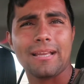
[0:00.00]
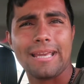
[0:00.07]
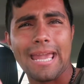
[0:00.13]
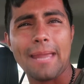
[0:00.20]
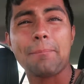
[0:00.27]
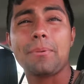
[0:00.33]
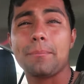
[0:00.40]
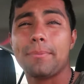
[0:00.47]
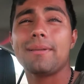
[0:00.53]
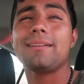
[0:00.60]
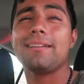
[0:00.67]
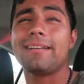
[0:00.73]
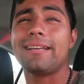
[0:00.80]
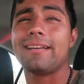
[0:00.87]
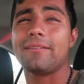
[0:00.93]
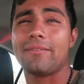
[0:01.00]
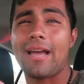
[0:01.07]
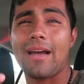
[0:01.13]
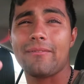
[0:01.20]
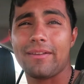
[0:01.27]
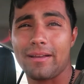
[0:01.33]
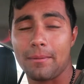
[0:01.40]
capability of
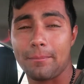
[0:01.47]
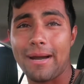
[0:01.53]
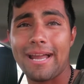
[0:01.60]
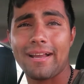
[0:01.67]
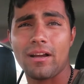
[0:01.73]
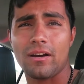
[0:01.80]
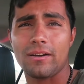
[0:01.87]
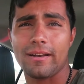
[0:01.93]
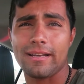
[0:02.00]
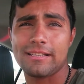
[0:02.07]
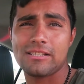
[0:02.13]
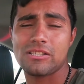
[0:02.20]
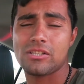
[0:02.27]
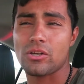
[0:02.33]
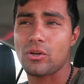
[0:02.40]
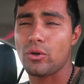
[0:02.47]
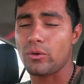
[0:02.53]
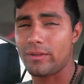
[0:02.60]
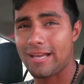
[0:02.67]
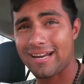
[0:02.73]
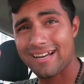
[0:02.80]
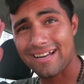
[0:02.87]
having a mic on it,
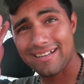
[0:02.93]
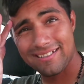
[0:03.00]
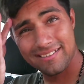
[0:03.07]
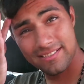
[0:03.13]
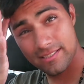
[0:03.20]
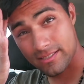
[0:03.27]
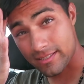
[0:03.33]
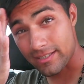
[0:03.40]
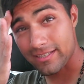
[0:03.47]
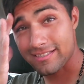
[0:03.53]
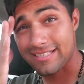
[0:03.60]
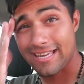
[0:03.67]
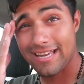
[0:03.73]
so that kind of sucks.